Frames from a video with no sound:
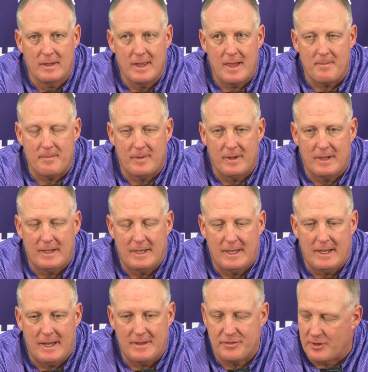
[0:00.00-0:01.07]
Yeah, uh,
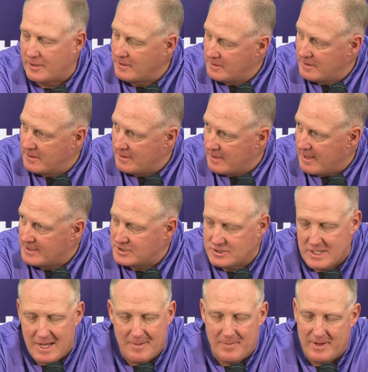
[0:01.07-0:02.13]
I thought he did a nice
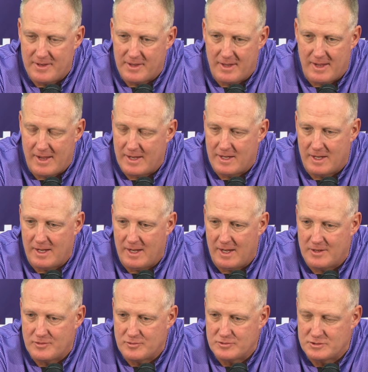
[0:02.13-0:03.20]
job. I, uh, he,
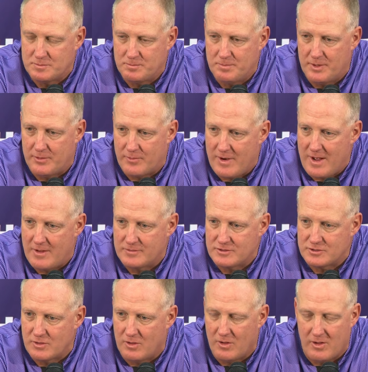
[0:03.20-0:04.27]
Andrew's been around
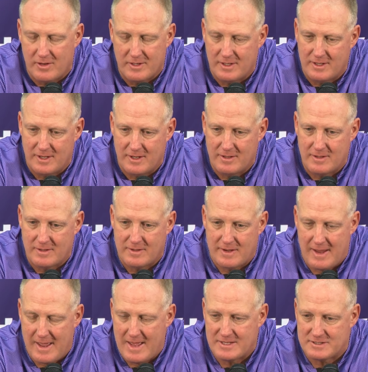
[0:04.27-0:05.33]
so long, and, and
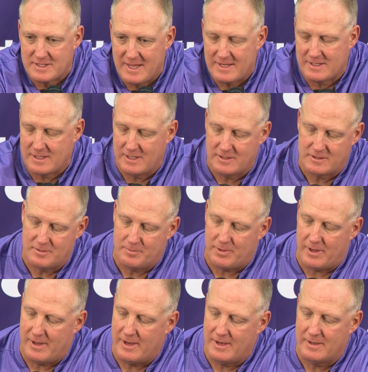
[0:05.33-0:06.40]
to ask that kid to
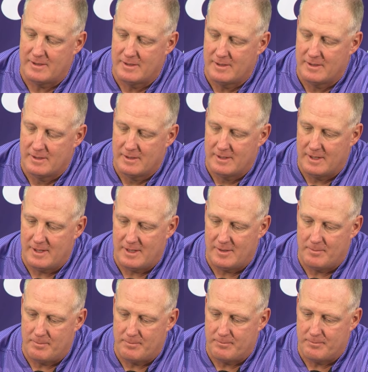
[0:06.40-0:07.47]
play
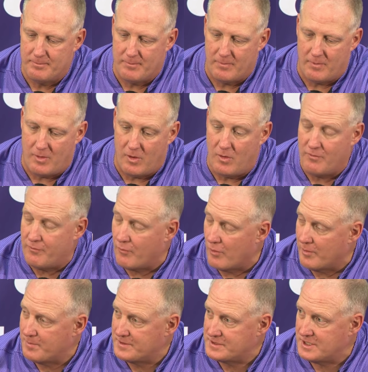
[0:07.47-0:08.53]
um, all
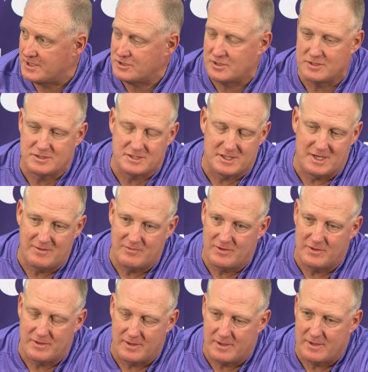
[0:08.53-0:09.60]
four positions, and even
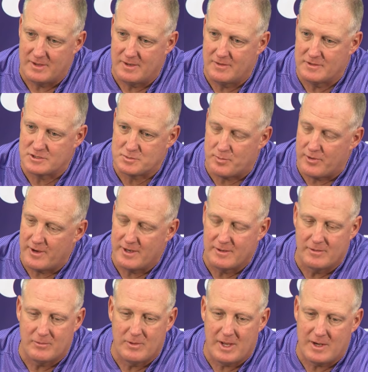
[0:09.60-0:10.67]
in the in the
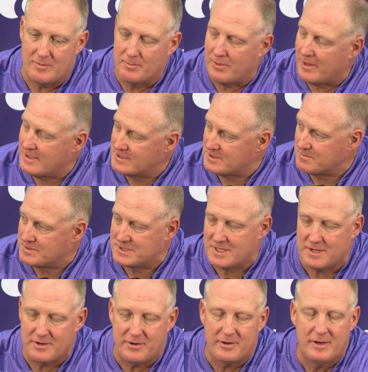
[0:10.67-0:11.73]
spring, we had him play some
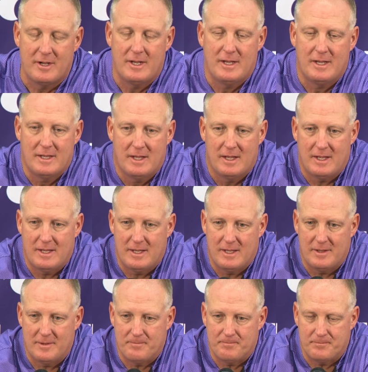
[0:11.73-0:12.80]
center.
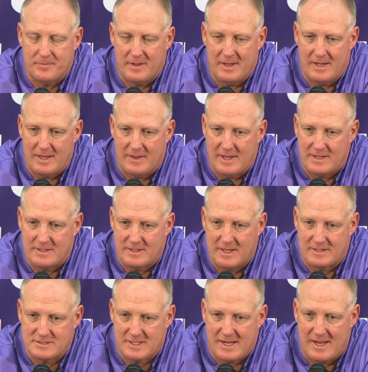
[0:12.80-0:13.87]
Um, that, that,
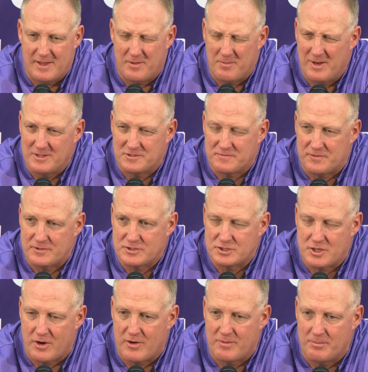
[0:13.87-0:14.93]
that's a guy that made his first
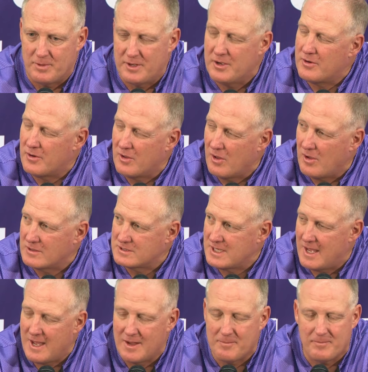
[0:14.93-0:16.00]
start and been here a long
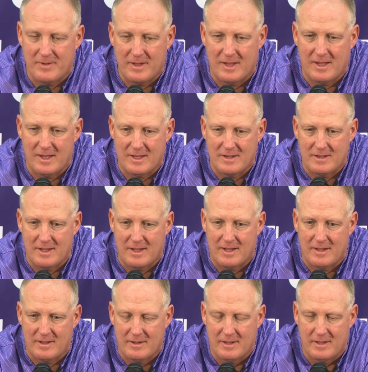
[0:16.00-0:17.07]
time, and
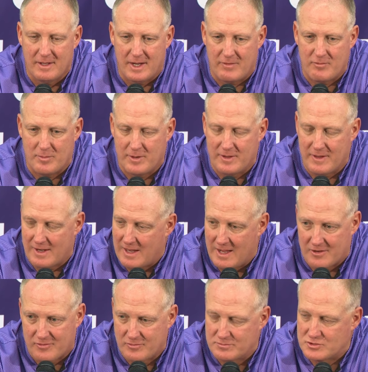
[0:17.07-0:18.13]
uh, everybody in that
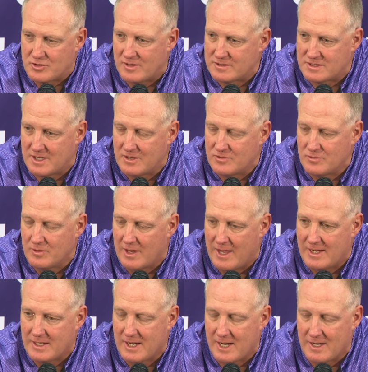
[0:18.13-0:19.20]
locker room trusts Andrew
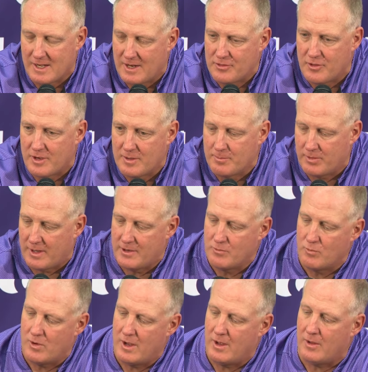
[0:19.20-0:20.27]
Leingang, and I thought he played
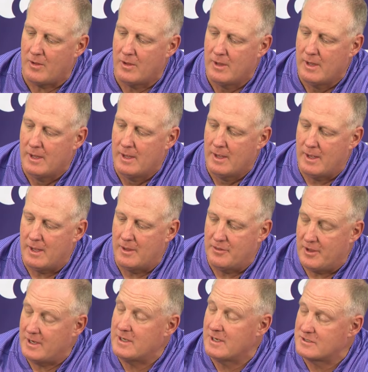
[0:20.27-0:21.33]
well uh,
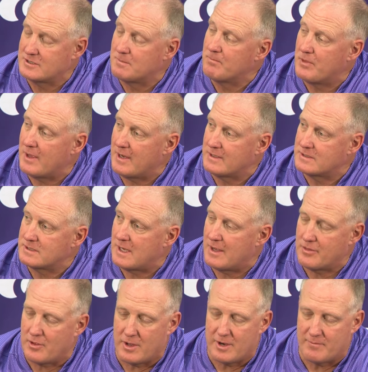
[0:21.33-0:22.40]
they did some things I
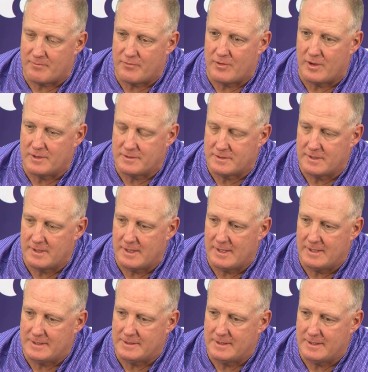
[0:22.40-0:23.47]
thought up front
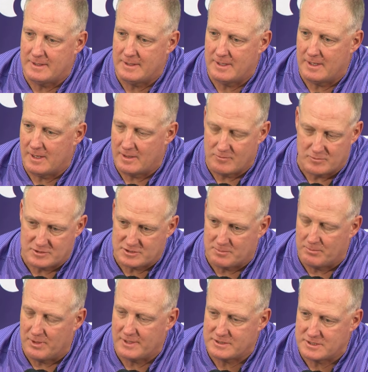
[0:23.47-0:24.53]
uh, and with
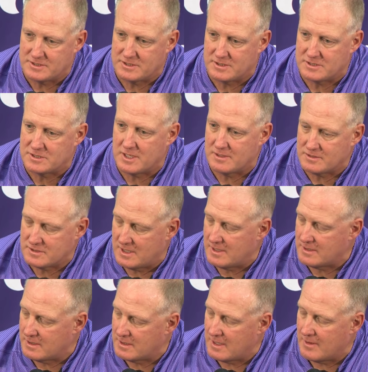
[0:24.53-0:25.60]
some blitzes and stunts that
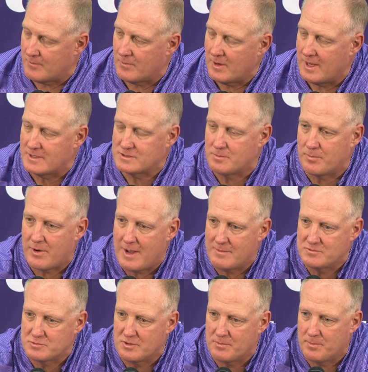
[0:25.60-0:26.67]
that we had some
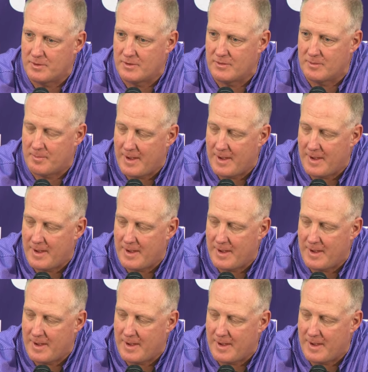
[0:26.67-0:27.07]
problems with. But in the